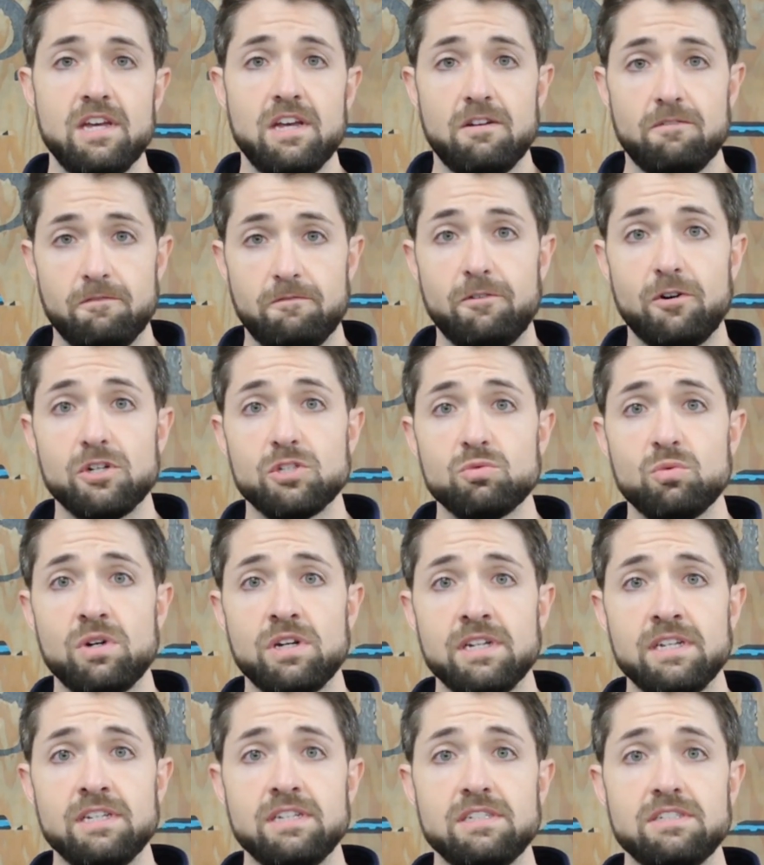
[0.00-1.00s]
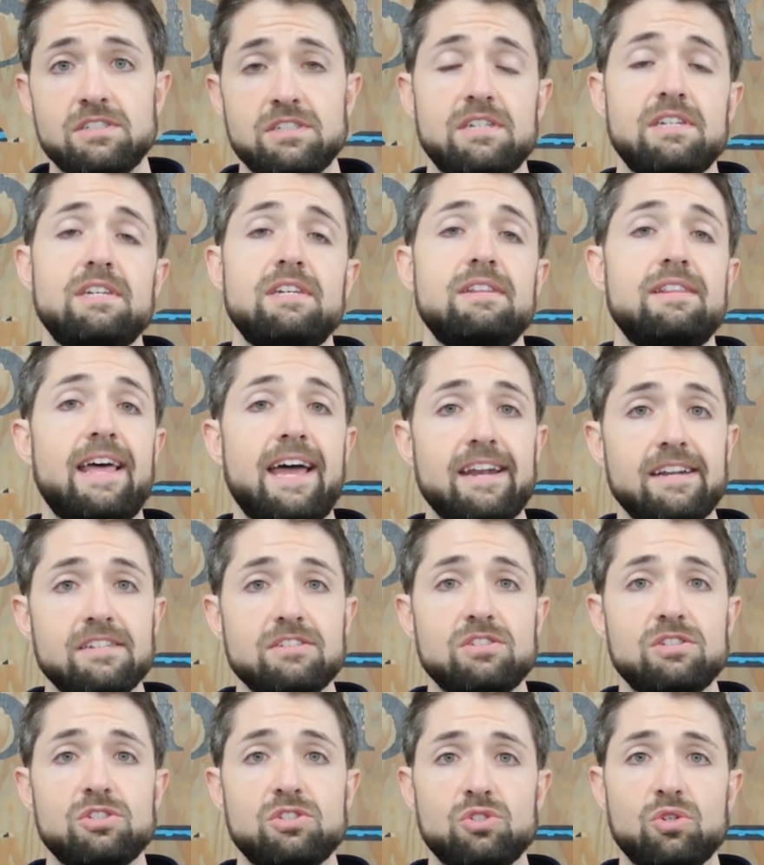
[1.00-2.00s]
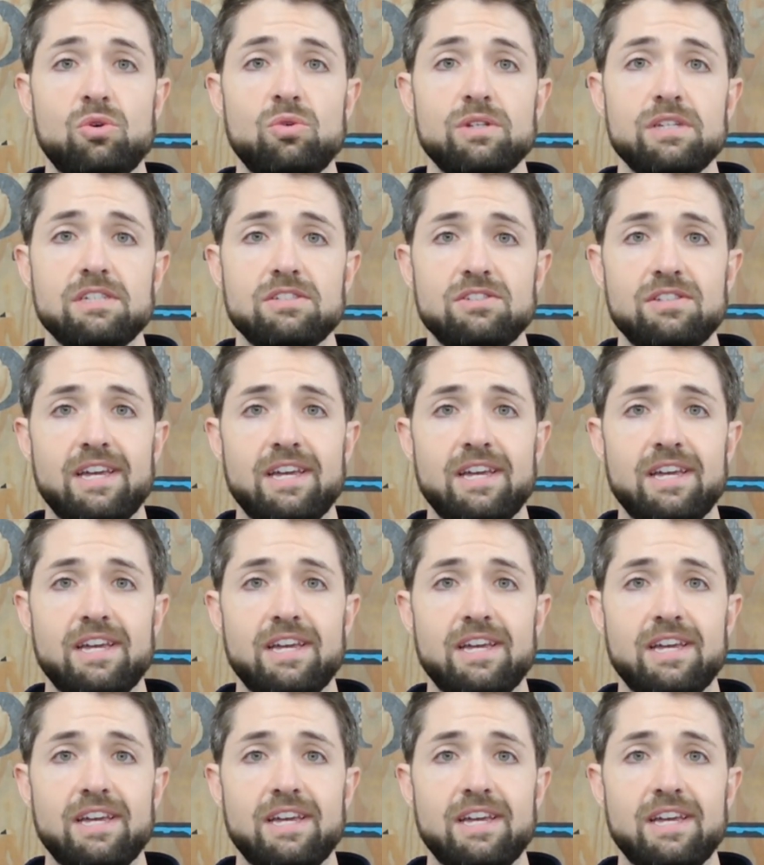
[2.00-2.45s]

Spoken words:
The first one is the soleus.